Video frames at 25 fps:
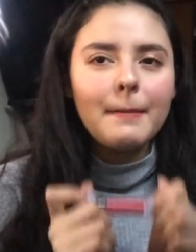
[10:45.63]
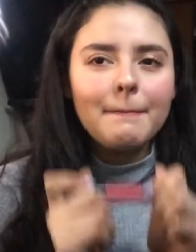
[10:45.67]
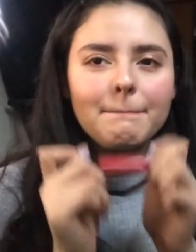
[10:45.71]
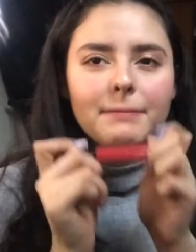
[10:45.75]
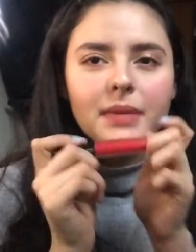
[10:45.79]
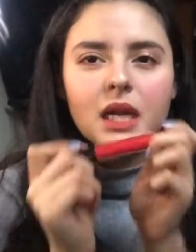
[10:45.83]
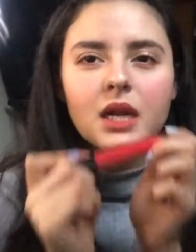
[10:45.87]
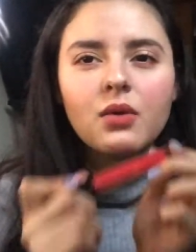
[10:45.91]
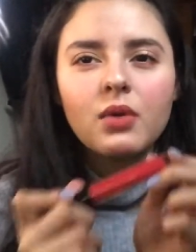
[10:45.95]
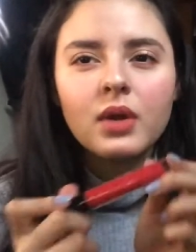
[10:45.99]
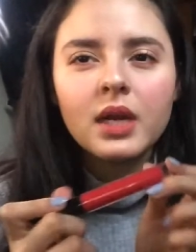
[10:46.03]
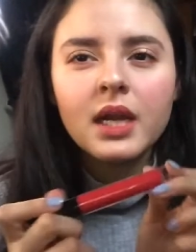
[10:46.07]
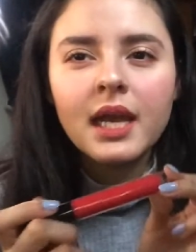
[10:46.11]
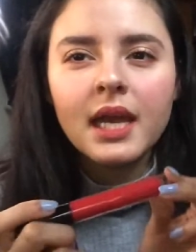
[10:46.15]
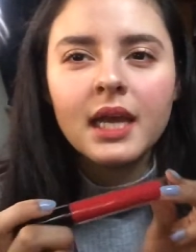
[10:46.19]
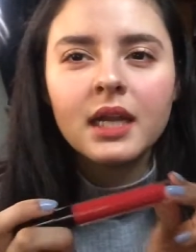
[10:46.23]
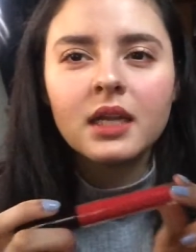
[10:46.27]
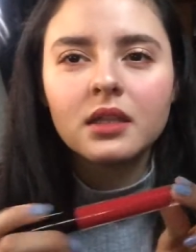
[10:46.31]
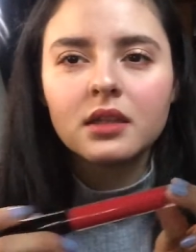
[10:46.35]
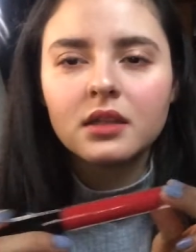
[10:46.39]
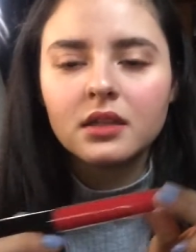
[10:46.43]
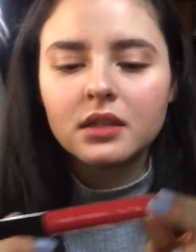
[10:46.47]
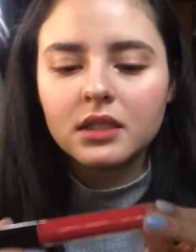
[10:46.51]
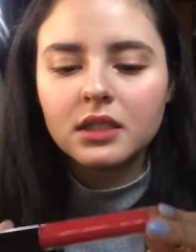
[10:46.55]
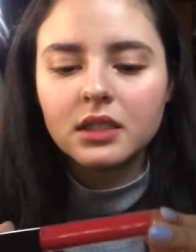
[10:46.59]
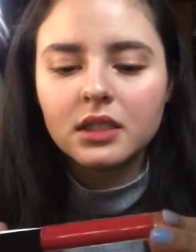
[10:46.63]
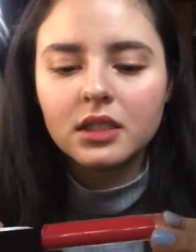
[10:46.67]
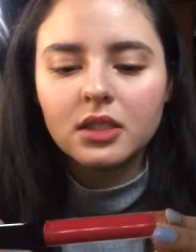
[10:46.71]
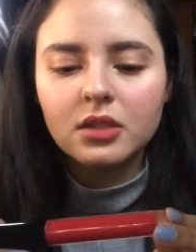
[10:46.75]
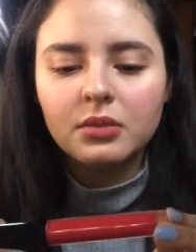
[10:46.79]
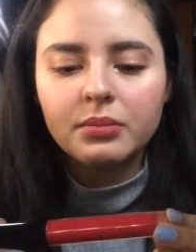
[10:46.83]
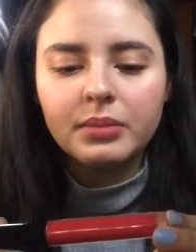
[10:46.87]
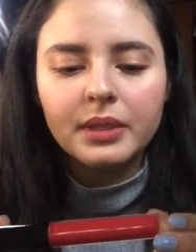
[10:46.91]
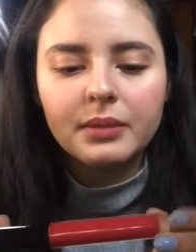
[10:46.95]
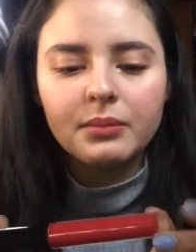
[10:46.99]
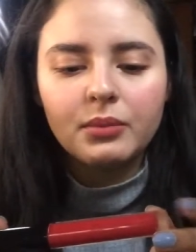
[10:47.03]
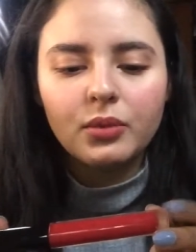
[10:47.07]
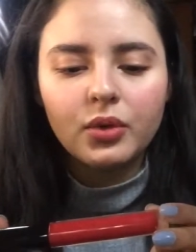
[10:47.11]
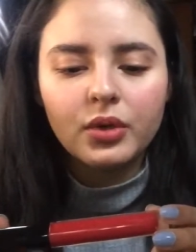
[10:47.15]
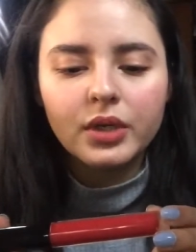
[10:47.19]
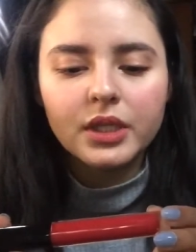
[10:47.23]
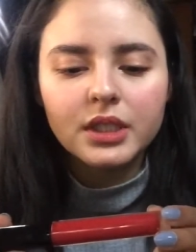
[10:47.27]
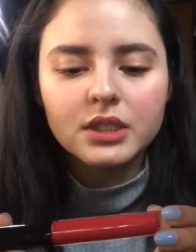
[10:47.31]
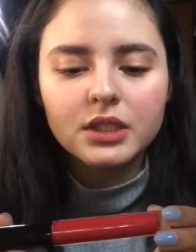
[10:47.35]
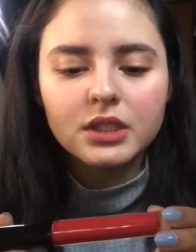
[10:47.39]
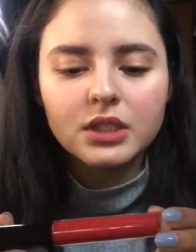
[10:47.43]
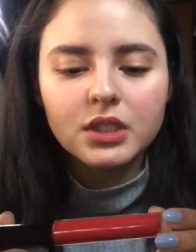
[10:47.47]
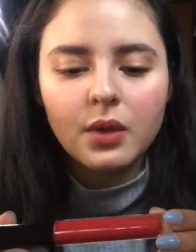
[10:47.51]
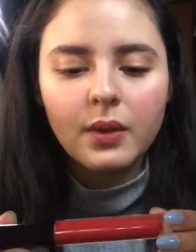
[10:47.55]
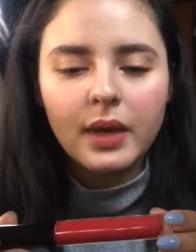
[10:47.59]
But I want to add a little bit more,
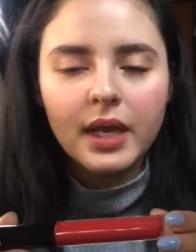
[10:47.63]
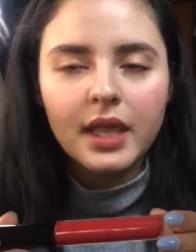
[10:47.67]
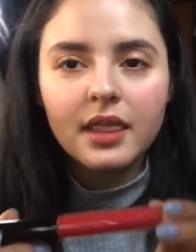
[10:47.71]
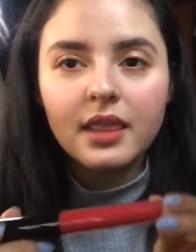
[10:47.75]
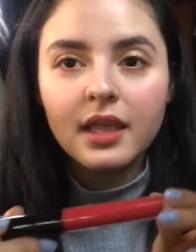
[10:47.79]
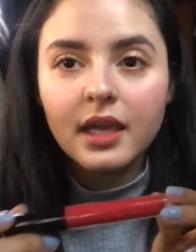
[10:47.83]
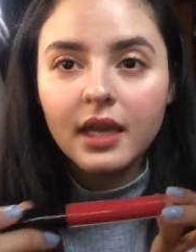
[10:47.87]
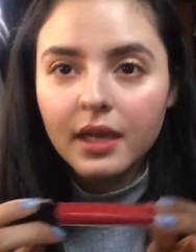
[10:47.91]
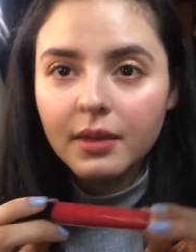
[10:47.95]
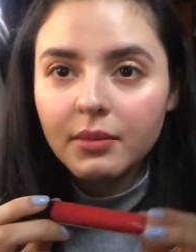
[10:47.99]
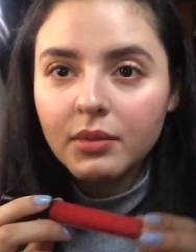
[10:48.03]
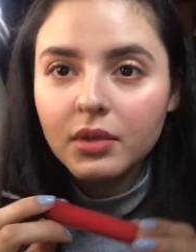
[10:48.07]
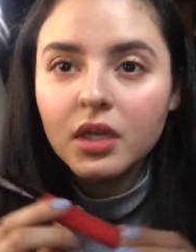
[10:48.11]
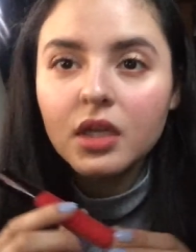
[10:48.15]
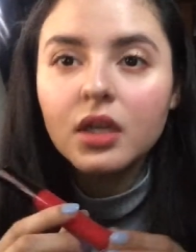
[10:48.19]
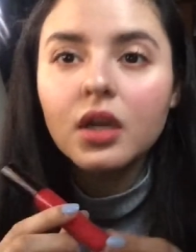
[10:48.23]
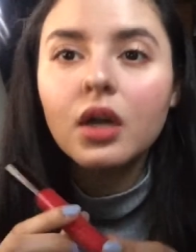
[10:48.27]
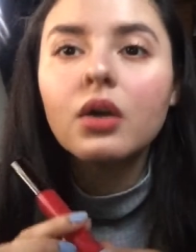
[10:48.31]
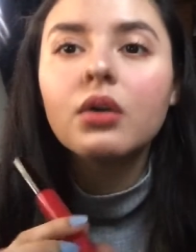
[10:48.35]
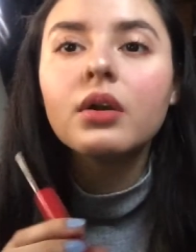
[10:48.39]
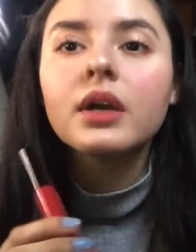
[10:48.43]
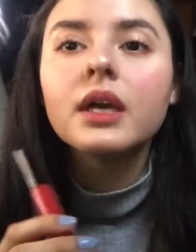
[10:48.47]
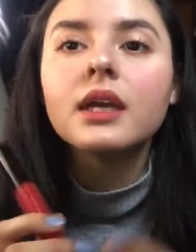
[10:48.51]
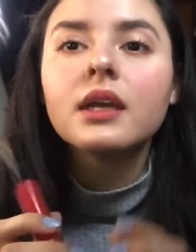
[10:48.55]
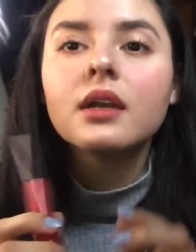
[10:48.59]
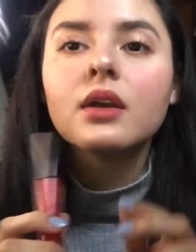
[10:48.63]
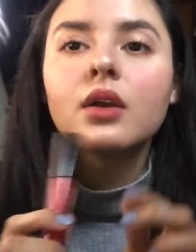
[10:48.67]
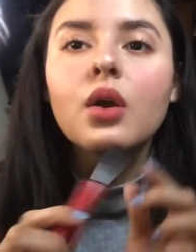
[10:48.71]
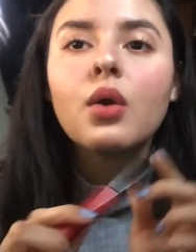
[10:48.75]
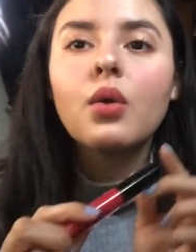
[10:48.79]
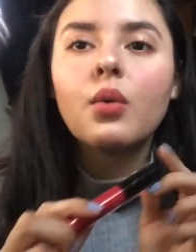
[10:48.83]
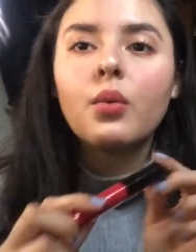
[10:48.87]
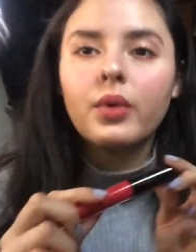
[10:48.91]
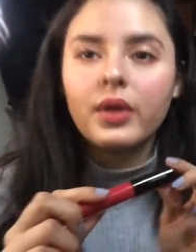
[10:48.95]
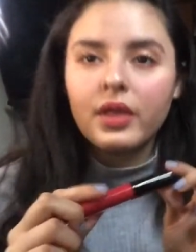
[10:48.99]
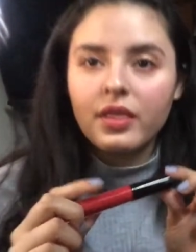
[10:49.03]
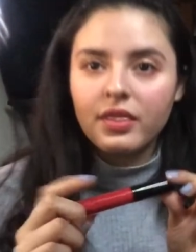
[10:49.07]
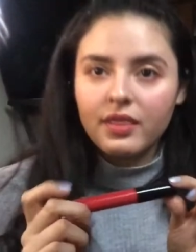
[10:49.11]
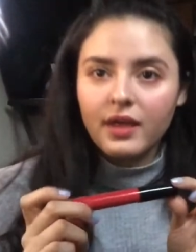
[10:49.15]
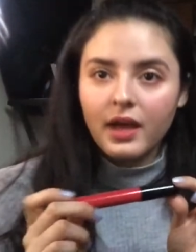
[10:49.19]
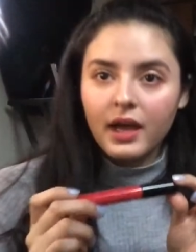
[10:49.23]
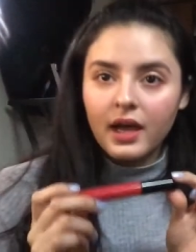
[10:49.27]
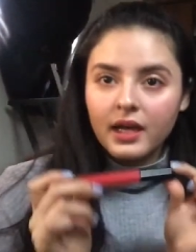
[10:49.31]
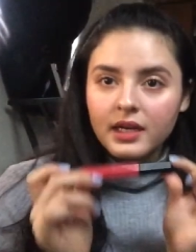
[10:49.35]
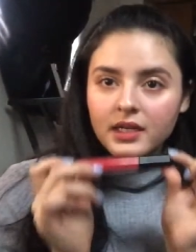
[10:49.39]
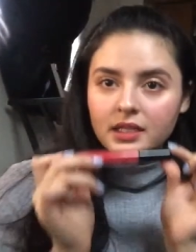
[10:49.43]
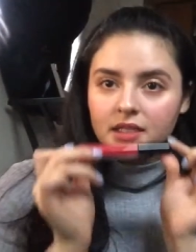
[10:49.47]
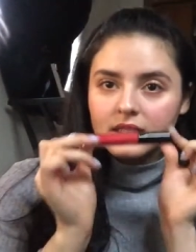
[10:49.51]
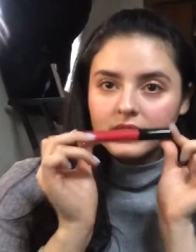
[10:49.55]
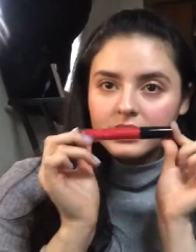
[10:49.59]
so I think I'm going to go in with the
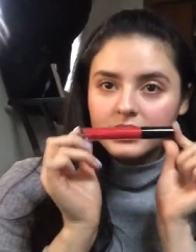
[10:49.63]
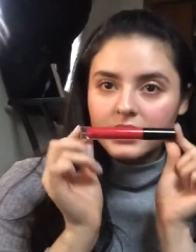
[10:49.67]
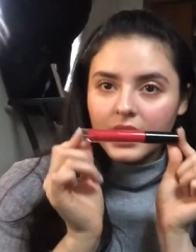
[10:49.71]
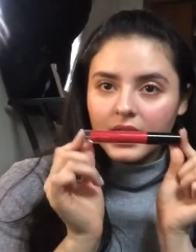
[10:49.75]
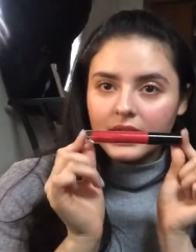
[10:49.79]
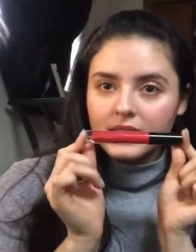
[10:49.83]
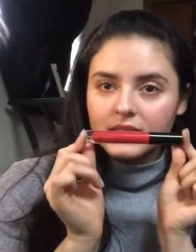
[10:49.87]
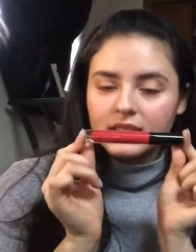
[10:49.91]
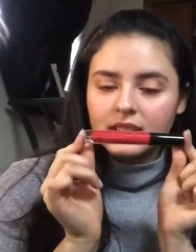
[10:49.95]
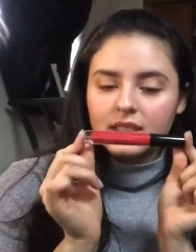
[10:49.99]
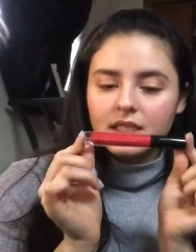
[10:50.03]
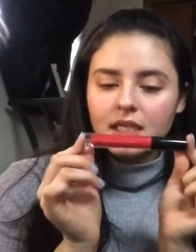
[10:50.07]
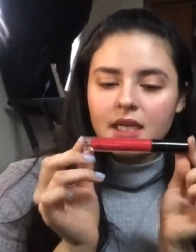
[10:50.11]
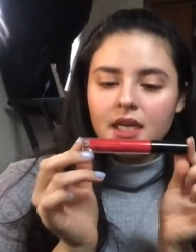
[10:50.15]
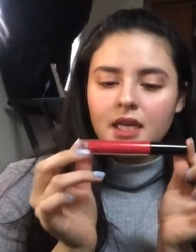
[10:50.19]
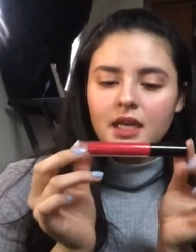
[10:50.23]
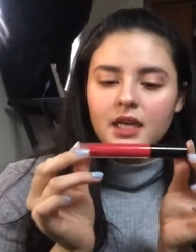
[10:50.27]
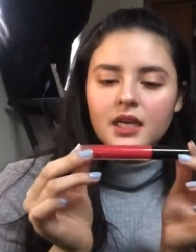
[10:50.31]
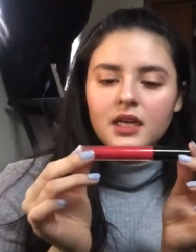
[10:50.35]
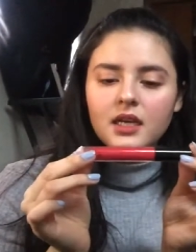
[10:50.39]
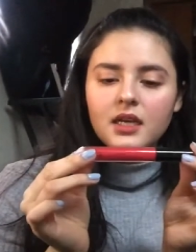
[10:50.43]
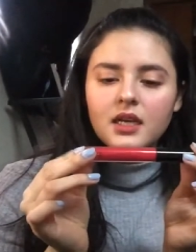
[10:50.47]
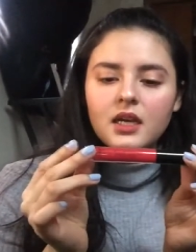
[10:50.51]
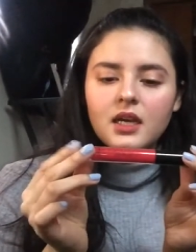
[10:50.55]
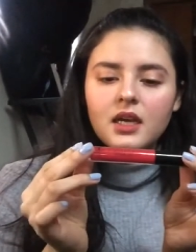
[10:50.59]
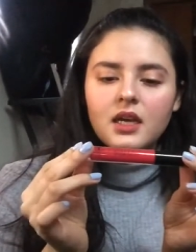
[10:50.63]
Anastasia.